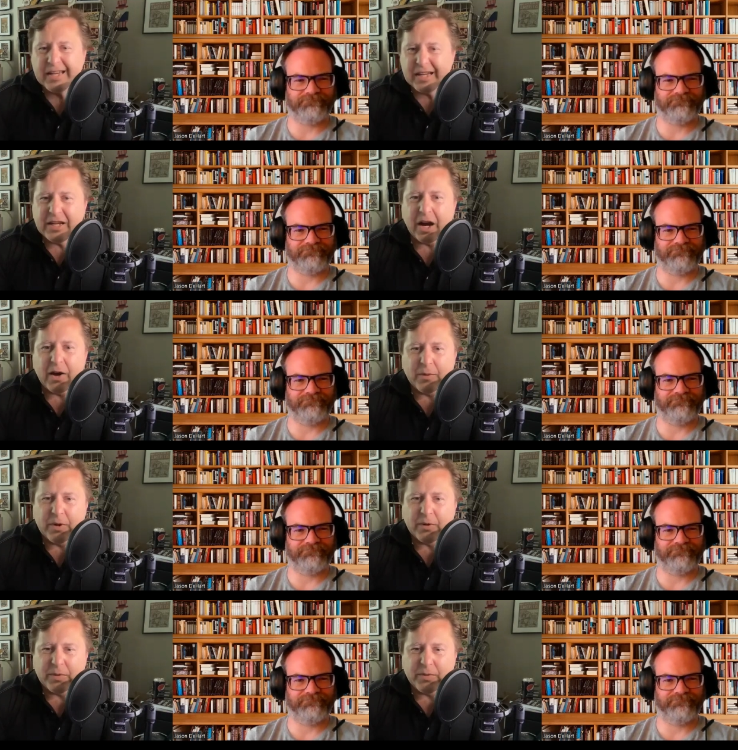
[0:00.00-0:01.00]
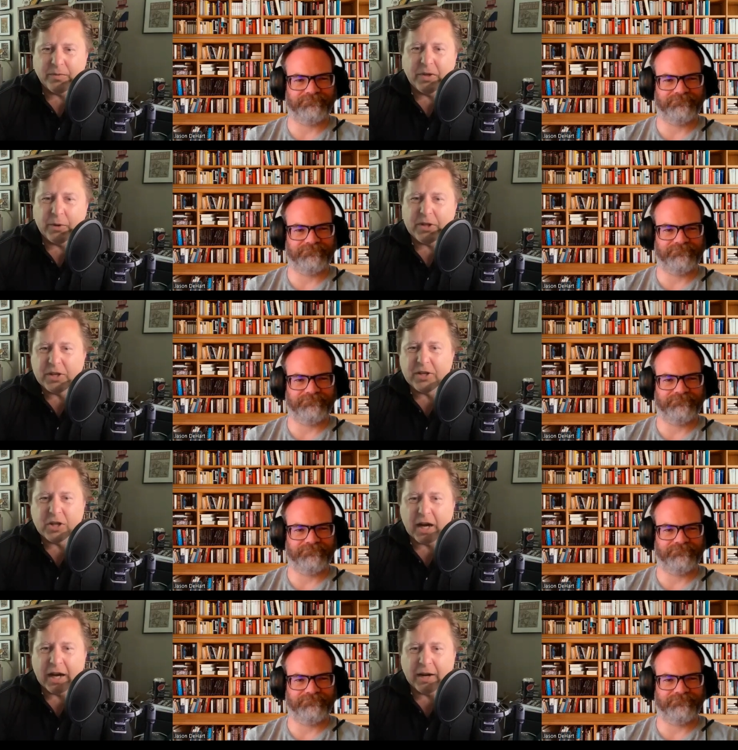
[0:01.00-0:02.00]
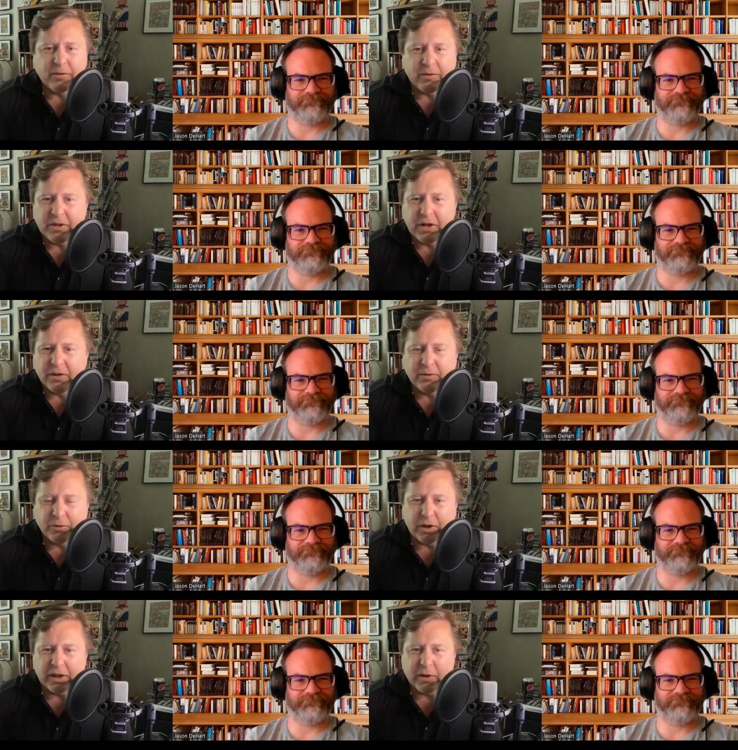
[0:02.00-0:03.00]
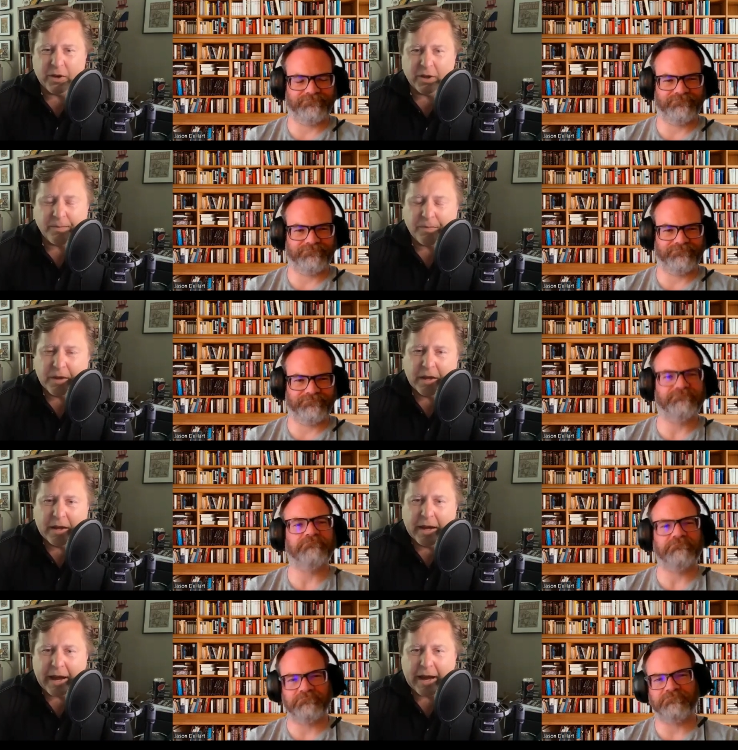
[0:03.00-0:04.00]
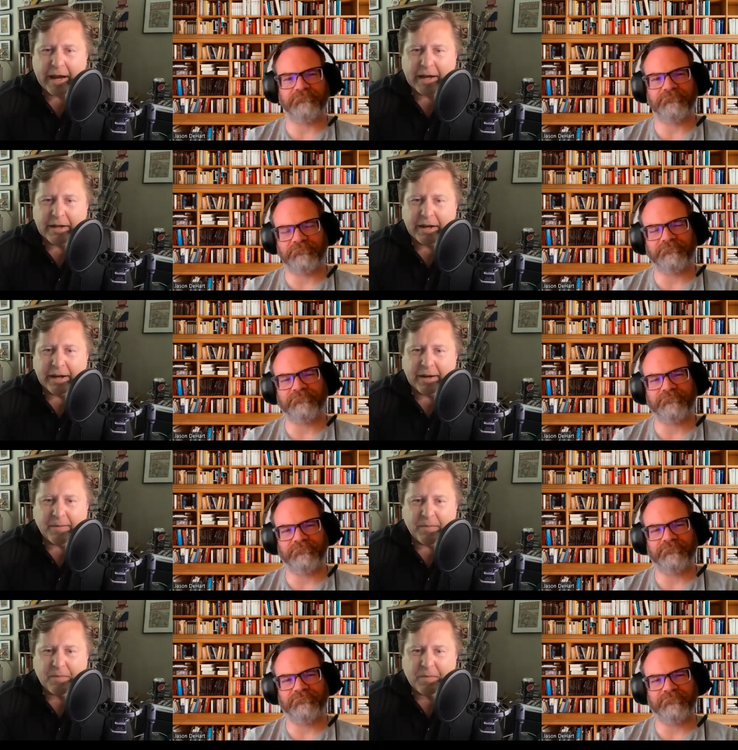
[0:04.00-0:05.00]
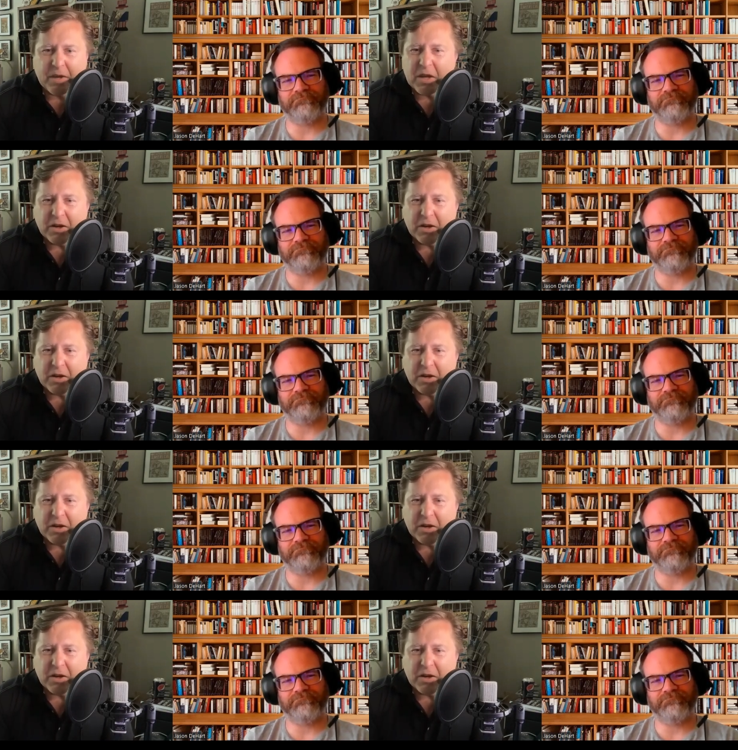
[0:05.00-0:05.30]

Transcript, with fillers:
Speaker 1: you know, we we you know we'd see John, you know, we're friendly with him, and um, you know,